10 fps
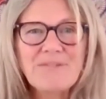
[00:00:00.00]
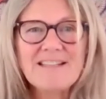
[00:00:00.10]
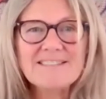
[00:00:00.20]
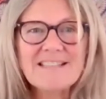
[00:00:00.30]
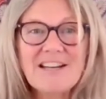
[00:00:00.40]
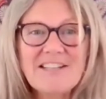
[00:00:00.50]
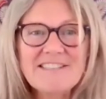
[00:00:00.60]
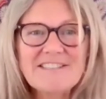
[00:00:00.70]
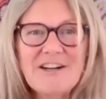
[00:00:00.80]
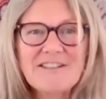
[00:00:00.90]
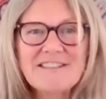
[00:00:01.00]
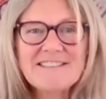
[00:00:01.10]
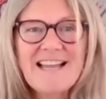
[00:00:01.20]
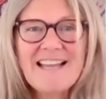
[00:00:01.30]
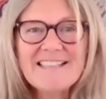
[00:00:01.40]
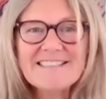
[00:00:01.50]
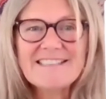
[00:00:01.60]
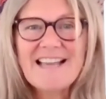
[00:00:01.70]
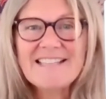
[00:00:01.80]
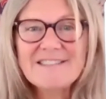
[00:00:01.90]
It's the luckiest card in the deck. It's
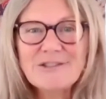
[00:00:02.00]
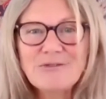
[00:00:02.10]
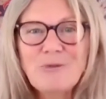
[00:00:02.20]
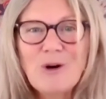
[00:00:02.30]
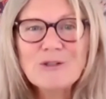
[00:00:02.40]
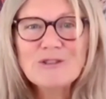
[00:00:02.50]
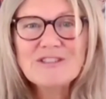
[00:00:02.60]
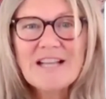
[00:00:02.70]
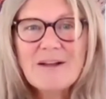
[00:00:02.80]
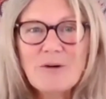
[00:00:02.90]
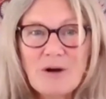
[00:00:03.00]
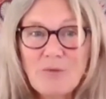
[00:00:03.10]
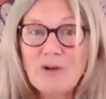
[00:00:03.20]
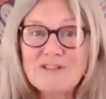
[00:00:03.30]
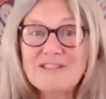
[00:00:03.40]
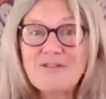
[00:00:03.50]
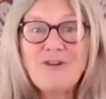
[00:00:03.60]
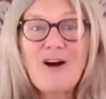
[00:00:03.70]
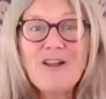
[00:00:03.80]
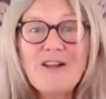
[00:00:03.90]
the 8 of Wands. Wands of
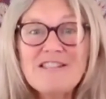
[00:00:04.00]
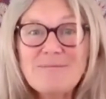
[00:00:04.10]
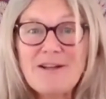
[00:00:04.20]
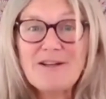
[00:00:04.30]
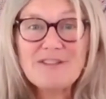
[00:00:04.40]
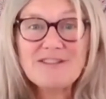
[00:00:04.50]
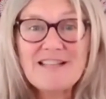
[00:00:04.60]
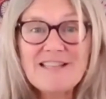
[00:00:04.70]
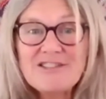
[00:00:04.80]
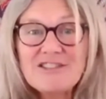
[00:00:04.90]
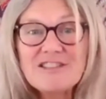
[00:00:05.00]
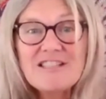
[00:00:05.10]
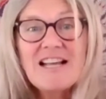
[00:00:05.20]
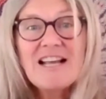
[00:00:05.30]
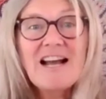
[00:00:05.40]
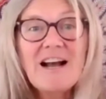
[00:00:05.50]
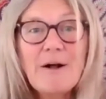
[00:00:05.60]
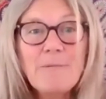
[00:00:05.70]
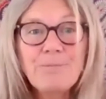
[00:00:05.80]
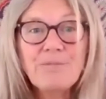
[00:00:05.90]
fire, it's manifestation,
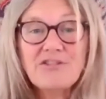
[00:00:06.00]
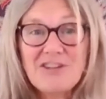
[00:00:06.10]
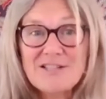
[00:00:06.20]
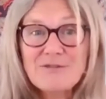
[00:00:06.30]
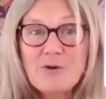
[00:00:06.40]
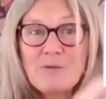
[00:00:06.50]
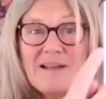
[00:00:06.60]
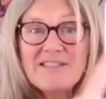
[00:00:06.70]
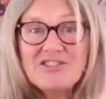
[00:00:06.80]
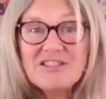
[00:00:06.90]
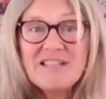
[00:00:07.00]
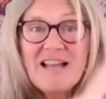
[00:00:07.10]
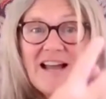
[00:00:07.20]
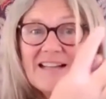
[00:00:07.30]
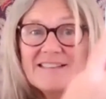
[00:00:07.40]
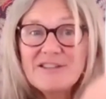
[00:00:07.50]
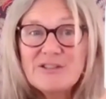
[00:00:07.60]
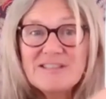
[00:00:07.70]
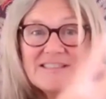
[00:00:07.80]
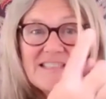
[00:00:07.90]
transformation, and you
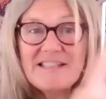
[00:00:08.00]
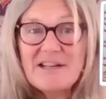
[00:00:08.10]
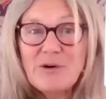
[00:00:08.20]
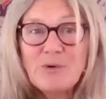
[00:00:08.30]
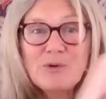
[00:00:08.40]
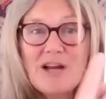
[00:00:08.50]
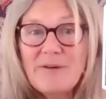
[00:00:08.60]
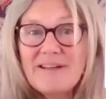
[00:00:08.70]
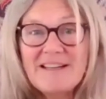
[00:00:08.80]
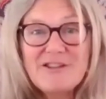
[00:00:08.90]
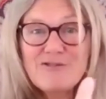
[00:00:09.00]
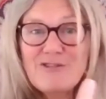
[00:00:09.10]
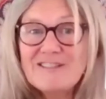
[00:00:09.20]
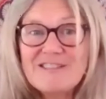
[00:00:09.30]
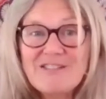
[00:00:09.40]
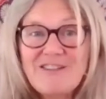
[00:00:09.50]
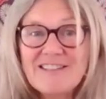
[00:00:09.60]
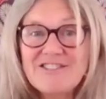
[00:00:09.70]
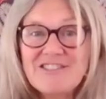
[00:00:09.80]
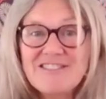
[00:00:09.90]
can see that they're all going in the right
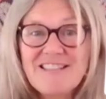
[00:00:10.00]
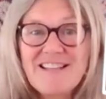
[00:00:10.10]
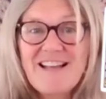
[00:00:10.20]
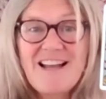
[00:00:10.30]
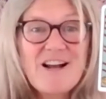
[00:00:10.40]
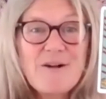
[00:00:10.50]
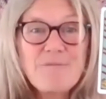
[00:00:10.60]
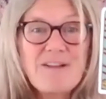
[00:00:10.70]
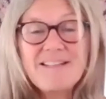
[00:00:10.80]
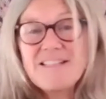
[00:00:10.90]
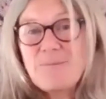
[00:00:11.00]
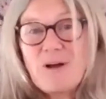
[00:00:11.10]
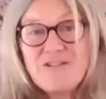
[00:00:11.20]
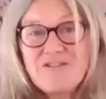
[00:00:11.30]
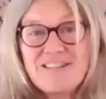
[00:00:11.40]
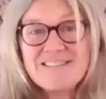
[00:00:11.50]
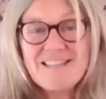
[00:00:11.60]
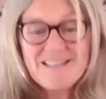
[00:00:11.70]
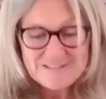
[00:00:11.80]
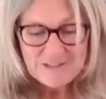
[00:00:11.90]
direction. And it's perfect.
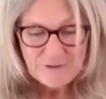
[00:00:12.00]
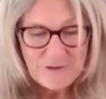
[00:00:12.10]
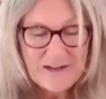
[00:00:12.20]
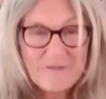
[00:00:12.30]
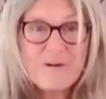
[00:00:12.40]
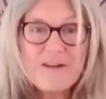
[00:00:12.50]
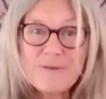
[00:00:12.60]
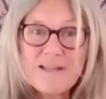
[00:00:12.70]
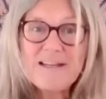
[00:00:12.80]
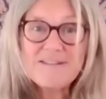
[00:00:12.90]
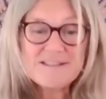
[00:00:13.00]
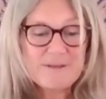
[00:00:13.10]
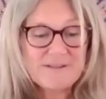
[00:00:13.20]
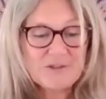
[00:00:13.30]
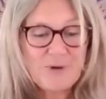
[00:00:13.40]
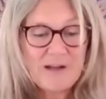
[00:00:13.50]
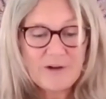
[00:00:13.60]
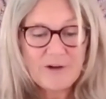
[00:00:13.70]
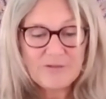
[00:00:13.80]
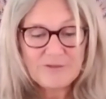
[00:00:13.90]
So I've been getting this message quite a
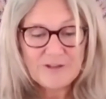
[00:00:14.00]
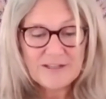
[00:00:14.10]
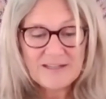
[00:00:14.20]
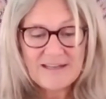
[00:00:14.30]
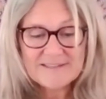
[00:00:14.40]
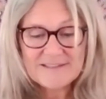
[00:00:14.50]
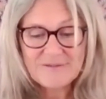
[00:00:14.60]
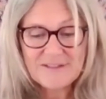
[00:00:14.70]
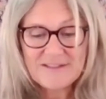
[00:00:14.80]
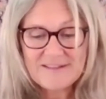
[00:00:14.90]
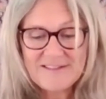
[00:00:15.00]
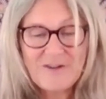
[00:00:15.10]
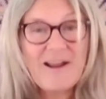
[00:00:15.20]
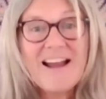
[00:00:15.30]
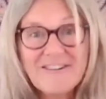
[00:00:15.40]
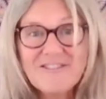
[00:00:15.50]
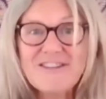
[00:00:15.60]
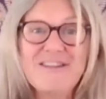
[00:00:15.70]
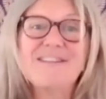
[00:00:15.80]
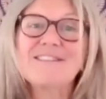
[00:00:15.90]
lot for the collective, that, you know,
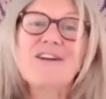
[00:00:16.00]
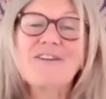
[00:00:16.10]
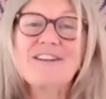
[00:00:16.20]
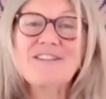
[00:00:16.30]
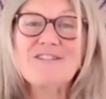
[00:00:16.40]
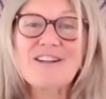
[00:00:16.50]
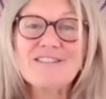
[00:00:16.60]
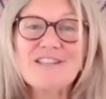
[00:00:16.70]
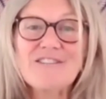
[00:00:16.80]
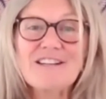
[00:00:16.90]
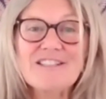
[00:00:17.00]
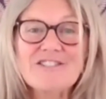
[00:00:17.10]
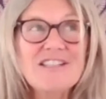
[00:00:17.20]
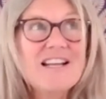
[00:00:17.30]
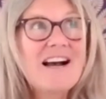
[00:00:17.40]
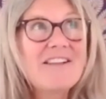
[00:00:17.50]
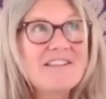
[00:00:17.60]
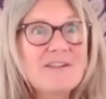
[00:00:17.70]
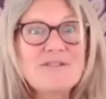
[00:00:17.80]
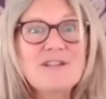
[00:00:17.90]
everything is going in the right direction. I
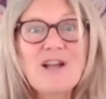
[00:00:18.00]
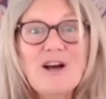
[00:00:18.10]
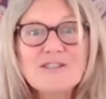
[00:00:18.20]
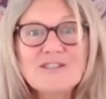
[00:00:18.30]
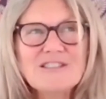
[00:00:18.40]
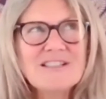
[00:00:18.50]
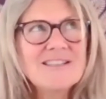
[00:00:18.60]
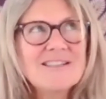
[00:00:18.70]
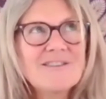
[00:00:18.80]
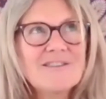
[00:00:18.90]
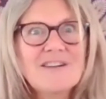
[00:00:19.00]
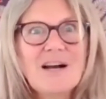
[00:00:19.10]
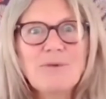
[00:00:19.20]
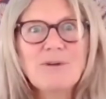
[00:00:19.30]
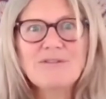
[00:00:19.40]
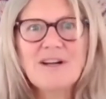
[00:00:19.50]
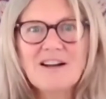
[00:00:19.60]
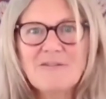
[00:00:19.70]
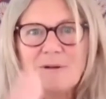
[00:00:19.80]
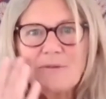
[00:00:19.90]
think it was the last couple of, I
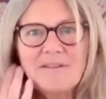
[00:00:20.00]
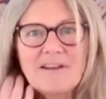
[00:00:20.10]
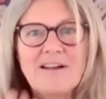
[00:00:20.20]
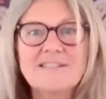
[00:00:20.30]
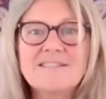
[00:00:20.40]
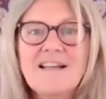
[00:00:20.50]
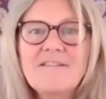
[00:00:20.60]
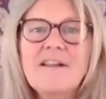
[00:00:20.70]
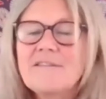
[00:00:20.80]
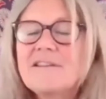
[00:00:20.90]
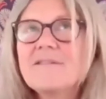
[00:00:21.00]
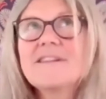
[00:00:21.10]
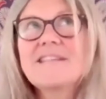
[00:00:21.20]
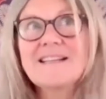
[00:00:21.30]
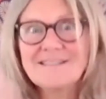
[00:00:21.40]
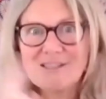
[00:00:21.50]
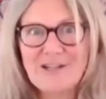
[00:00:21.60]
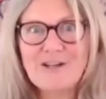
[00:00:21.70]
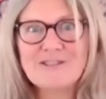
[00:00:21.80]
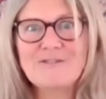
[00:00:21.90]
can't remember, the last, the second to
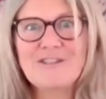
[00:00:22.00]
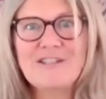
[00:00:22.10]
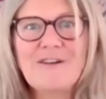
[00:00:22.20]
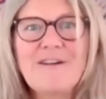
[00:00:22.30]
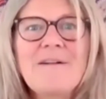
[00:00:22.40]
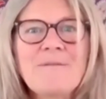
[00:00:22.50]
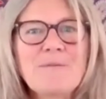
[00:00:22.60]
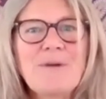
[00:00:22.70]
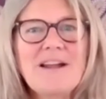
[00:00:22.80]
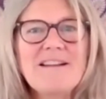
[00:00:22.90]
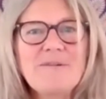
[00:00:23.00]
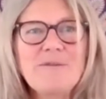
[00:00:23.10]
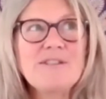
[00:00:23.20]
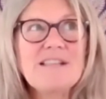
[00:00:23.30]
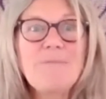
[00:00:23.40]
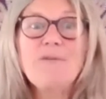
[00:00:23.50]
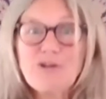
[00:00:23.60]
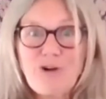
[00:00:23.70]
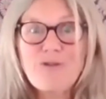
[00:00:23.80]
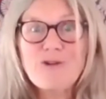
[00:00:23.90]
last video where it was,
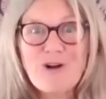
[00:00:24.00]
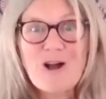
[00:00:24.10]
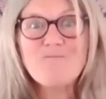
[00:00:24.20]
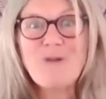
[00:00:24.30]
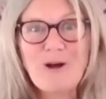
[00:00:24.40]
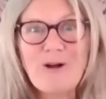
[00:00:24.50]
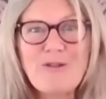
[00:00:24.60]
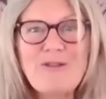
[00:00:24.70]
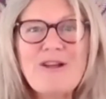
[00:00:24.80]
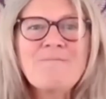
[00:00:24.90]
you're on the right path.